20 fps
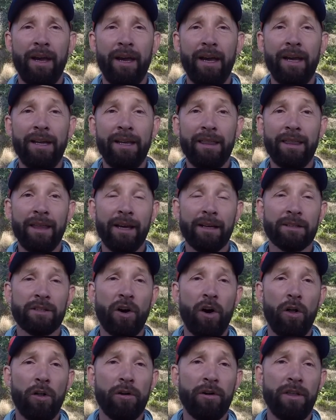Anything
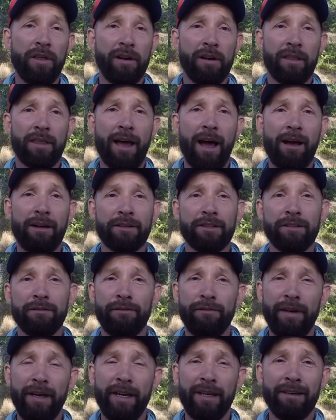taller than 1,000
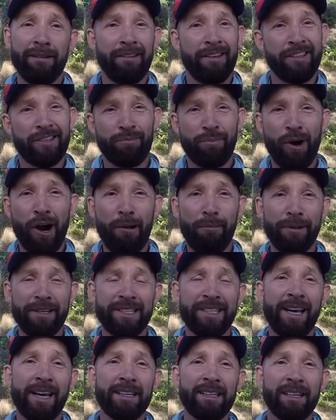feet is probably
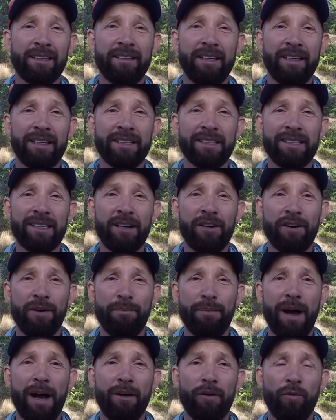technically considered a
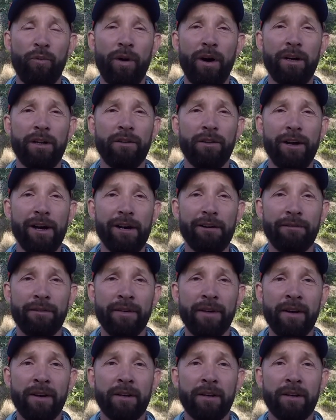mountain where you live.